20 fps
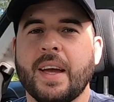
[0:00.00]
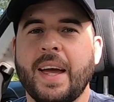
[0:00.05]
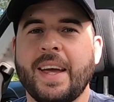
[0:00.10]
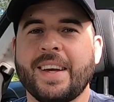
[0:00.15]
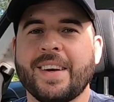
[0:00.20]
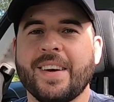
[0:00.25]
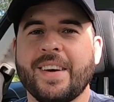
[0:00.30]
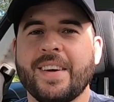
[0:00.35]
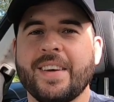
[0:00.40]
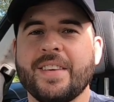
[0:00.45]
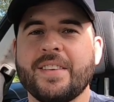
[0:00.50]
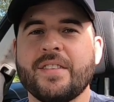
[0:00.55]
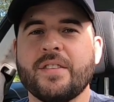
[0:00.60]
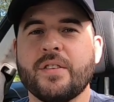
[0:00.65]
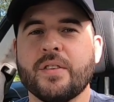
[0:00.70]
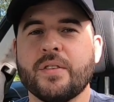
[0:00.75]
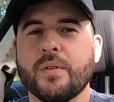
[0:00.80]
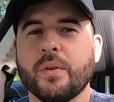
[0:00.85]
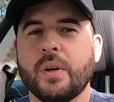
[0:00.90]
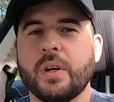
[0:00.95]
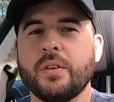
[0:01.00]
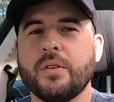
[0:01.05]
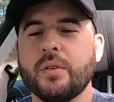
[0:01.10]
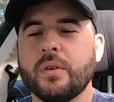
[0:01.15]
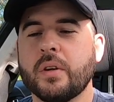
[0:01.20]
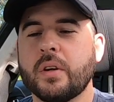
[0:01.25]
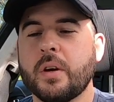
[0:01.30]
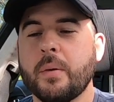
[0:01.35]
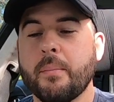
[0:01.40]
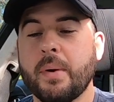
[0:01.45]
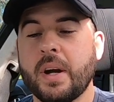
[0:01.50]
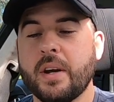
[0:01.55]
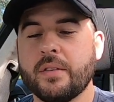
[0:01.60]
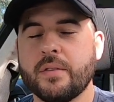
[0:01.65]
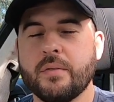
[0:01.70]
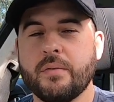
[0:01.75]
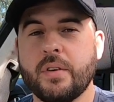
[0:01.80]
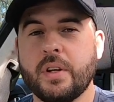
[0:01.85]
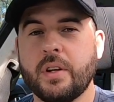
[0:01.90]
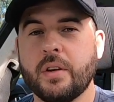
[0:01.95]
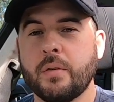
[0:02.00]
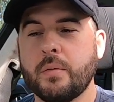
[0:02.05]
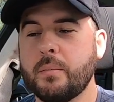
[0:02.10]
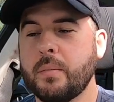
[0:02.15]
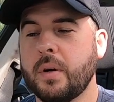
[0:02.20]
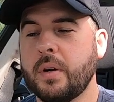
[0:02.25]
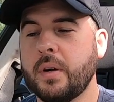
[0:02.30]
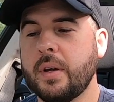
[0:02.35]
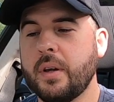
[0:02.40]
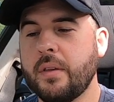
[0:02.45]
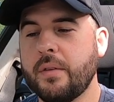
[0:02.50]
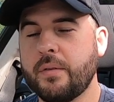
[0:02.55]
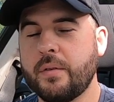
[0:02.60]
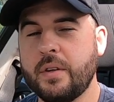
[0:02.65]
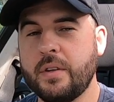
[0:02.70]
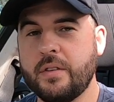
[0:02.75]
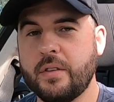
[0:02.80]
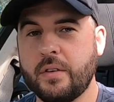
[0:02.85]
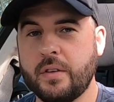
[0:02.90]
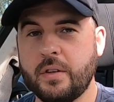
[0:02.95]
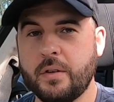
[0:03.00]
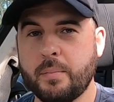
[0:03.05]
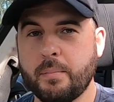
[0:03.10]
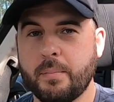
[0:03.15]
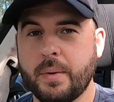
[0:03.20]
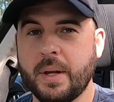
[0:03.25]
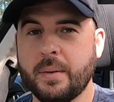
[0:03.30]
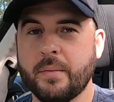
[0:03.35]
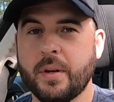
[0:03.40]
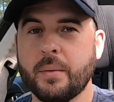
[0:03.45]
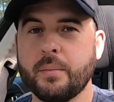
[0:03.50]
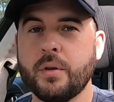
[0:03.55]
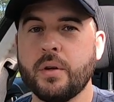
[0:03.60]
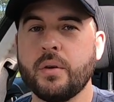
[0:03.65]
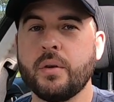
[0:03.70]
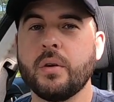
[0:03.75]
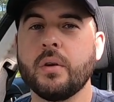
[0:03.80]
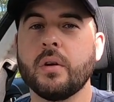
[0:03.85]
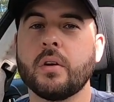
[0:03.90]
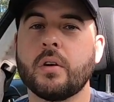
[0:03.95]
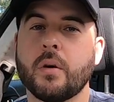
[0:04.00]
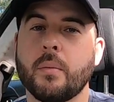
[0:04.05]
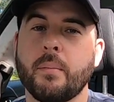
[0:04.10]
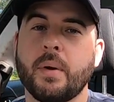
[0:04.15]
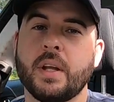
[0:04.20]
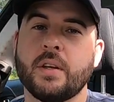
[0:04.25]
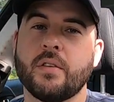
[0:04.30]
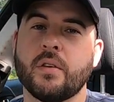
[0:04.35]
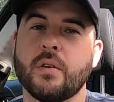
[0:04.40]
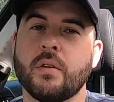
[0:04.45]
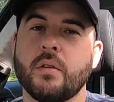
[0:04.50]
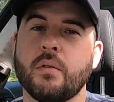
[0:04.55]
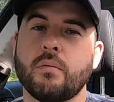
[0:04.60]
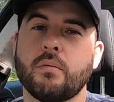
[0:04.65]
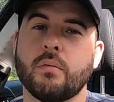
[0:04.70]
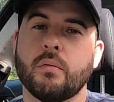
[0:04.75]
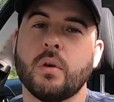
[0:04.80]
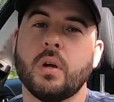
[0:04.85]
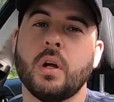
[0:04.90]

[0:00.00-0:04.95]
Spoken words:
Hey guys, just thought I'd do a comparison video of my 3 Series BMW compared to the